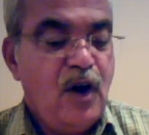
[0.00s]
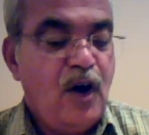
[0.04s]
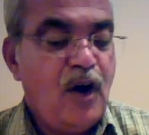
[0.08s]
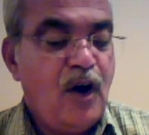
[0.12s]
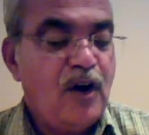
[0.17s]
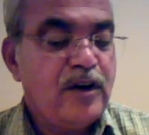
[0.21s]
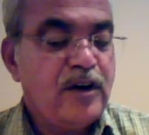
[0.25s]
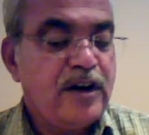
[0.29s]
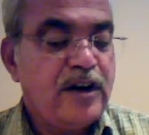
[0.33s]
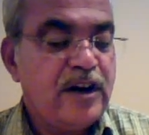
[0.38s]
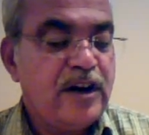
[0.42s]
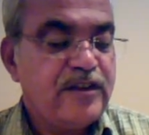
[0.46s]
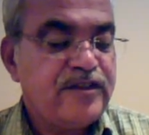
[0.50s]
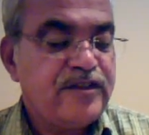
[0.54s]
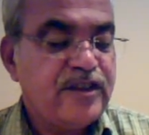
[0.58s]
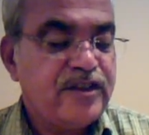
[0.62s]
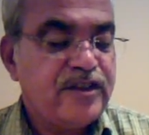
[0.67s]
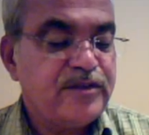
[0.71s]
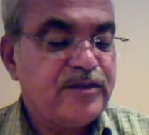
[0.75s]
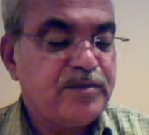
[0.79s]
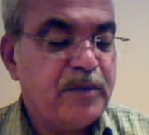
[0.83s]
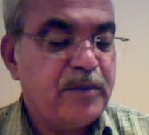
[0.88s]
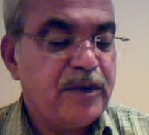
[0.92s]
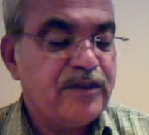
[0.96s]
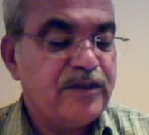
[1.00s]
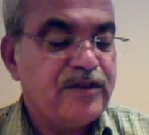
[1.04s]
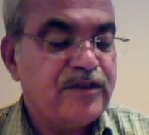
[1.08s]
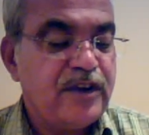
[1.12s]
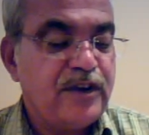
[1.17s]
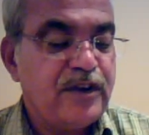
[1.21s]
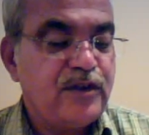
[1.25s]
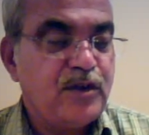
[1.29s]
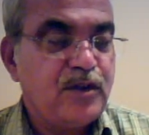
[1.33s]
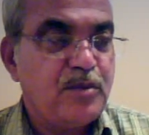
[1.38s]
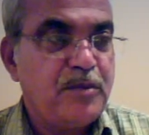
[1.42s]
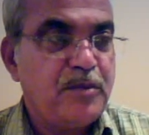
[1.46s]
order such
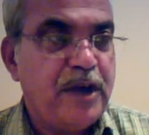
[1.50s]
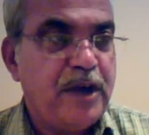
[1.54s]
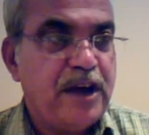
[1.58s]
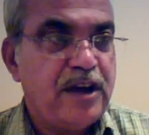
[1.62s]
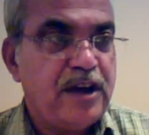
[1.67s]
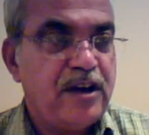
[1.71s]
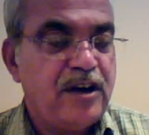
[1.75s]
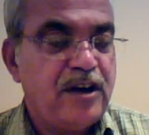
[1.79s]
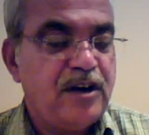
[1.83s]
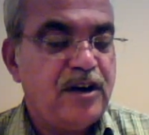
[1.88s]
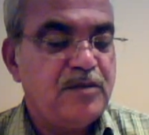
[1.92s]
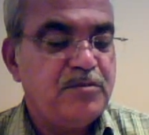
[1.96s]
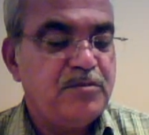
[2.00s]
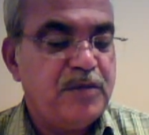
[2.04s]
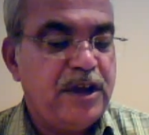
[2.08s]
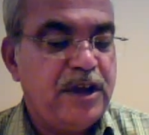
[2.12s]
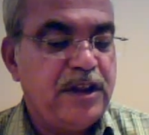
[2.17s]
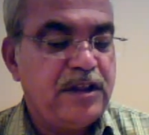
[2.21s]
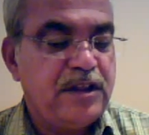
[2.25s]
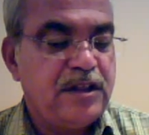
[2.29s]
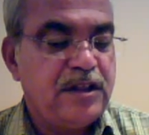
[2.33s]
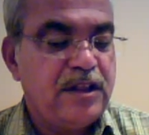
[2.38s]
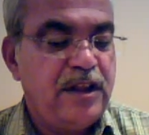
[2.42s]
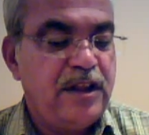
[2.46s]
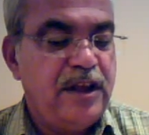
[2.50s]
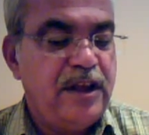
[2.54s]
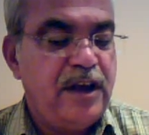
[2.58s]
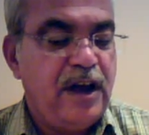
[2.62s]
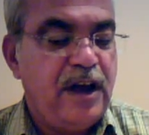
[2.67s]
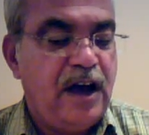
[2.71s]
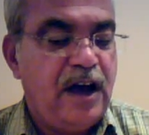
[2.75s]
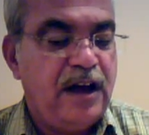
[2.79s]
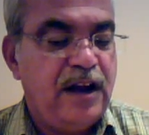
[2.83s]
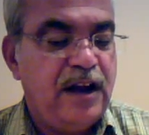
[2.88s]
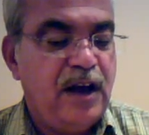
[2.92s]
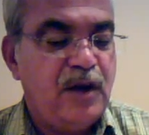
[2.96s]
person to make a
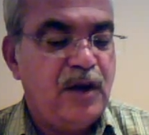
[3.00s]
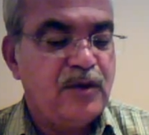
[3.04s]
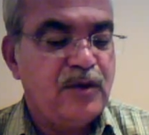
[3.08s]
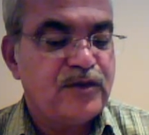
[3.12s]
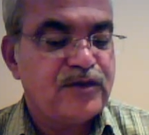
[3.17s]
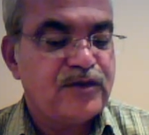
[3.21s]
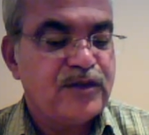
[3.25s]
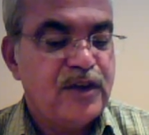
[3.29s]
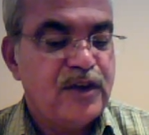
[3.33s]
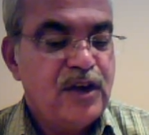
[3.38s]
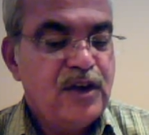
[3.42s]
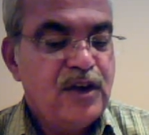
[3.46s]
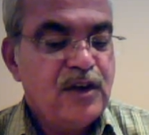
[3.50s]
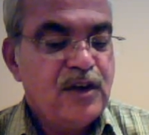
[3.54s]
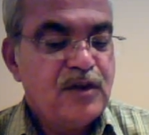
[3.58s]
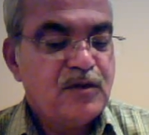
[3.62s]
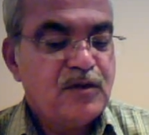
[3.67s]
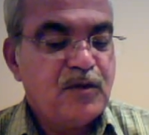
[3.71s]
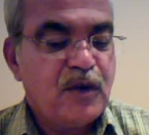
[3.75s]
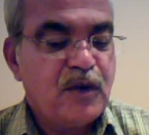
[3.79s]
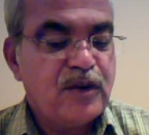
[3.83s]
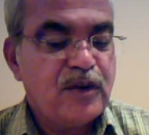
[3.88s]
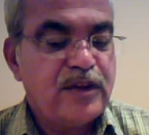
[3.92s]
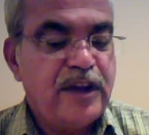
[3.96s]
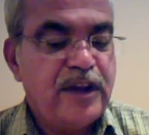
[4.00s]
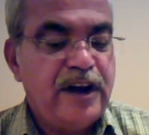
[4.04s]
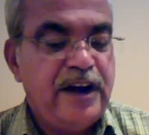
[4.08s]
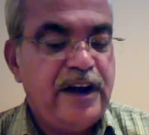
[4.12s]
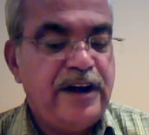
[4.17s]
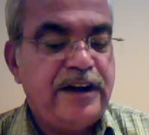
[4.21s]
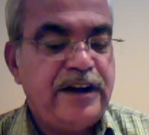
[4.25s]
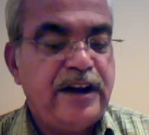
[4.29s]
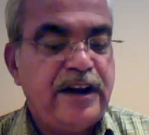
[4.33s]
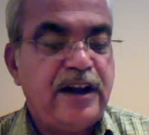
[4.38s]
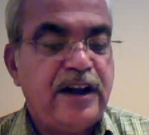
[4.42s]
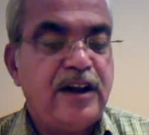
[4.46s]
monthly allowance for the
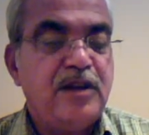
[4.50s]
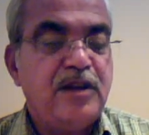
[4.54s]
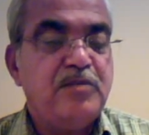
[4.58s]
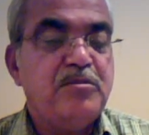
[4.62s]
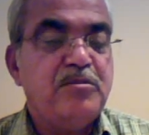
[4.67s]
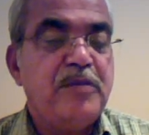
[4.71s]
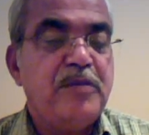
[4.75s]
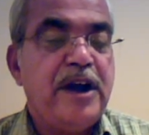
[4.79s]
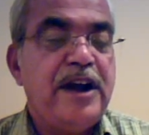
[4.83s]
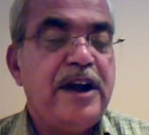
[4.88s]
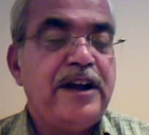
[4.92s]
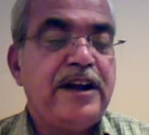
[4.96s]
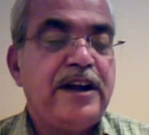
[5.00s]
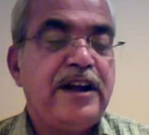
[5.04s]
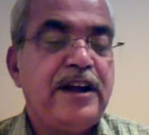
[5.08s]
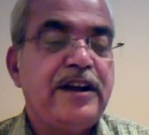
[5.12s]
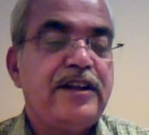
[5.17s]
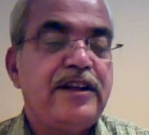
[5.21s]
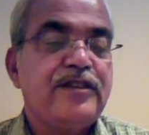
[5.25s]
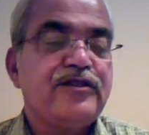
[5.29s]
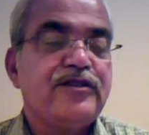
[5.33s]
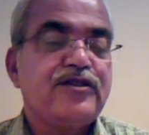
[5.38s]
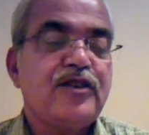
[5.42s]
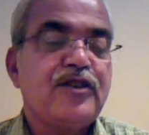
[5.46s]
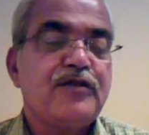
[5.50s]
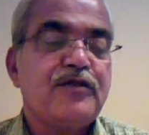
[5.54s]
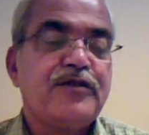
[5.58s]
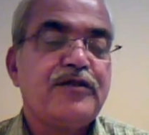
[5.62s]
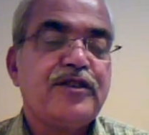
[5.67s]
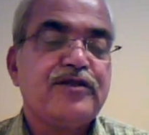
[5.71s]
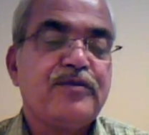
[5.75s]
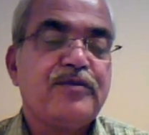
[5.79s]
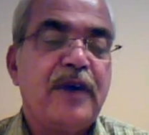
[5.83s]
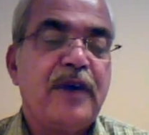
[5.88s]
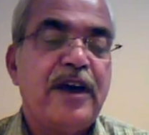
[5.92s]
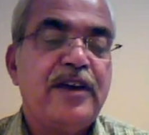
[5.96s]
interim maintenance of
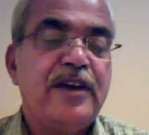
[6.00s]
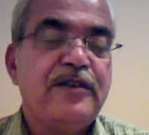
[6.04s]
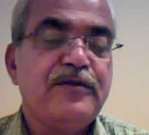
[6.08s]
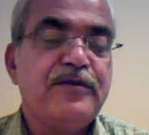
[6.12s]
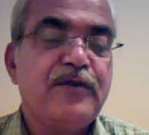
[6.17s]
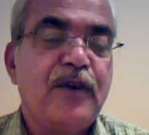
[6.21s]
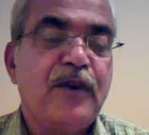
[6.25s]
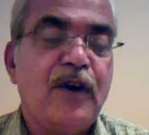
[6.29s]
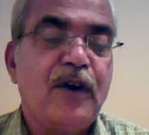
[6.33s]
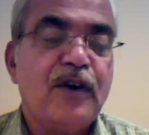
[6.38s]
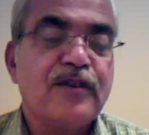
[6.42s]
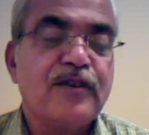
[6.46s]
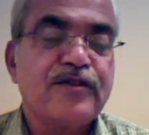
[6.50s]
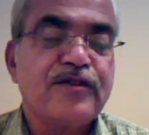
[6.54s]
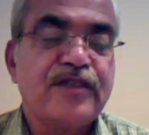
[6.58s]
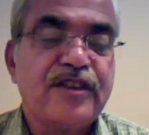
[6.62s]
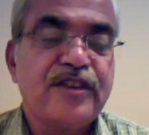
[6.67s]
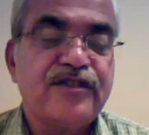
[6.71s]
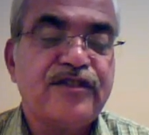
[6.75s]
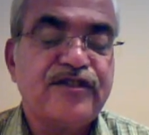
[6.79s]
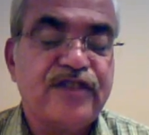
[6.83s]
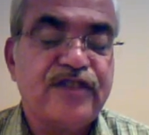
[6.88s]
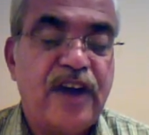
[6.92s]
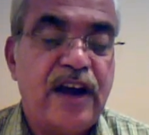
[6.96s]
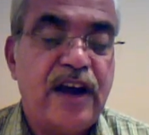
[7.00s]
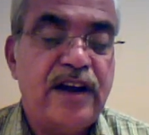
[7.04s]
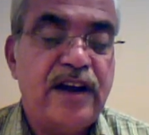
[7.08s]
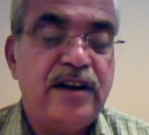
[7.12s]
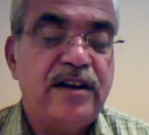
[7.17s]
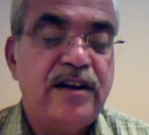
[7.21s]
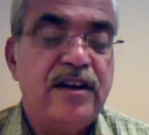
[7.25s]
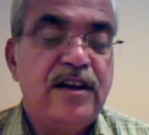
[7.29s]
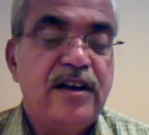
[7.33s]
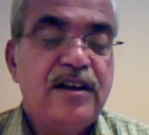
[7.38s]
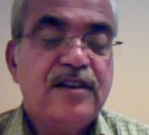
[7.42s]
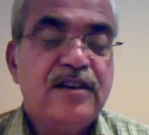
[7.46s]
his wife or such
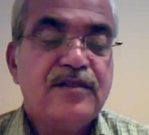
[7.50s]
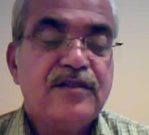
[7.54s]
child,